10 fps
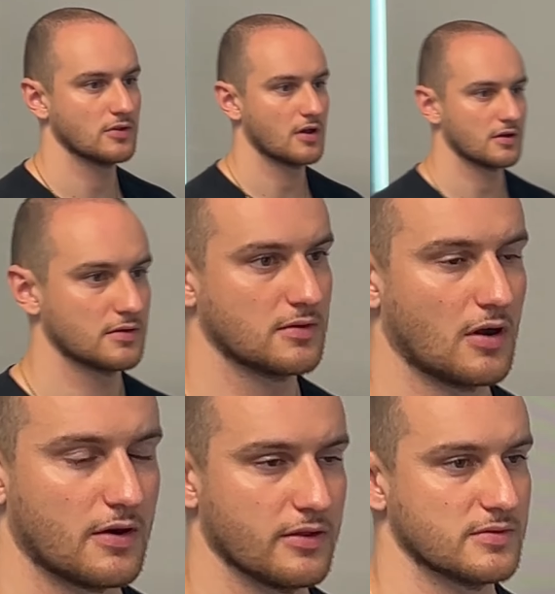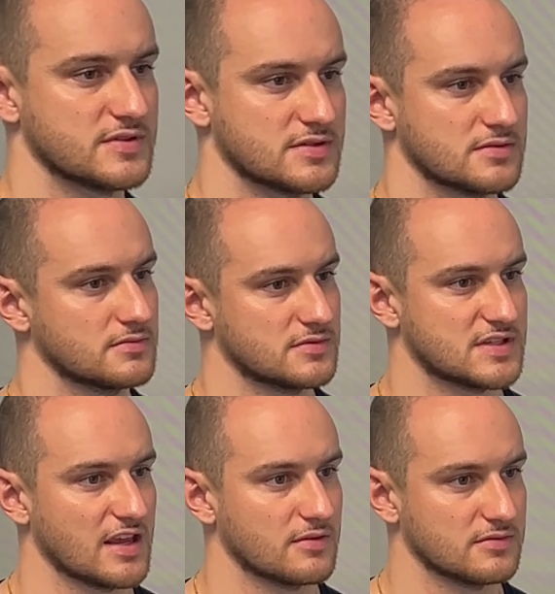long are those
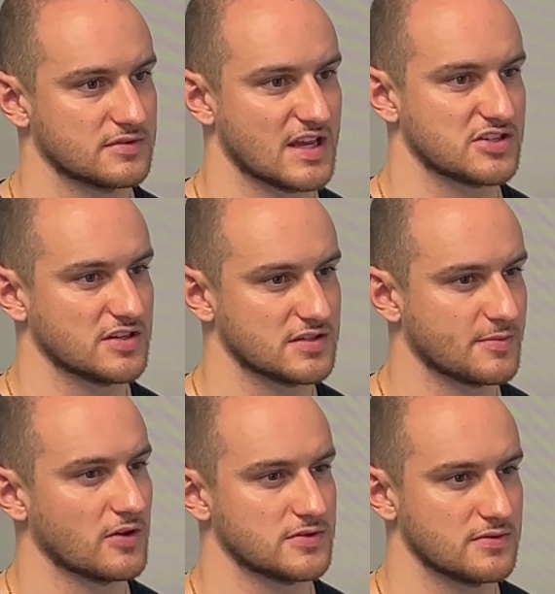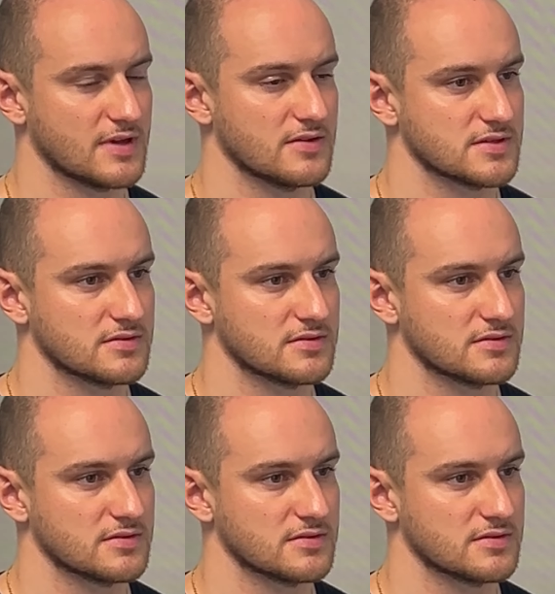sessions? About 2,000?